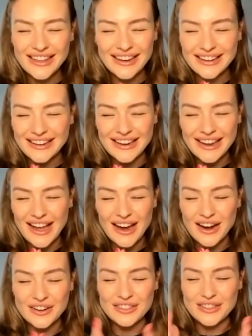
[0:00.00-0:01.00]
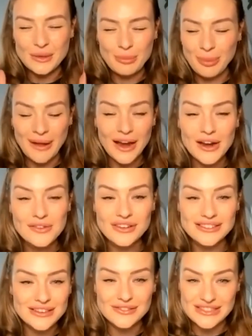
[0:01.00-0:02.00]
like are the
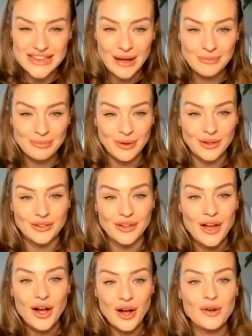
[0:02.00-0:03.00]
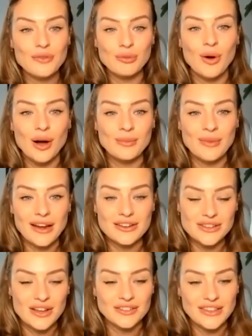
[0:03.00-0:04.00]
perfect example of what a
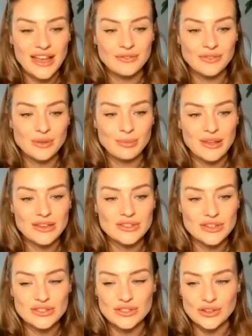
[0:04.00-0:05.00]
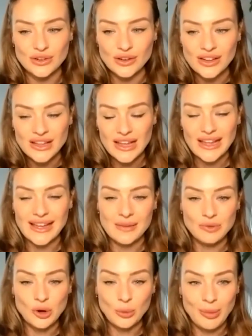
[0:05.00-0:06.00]
Microsoft MVP should do.
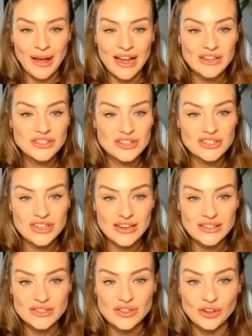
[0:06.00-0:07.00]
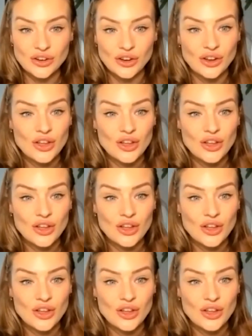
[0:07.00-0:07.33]
Your passion shines through,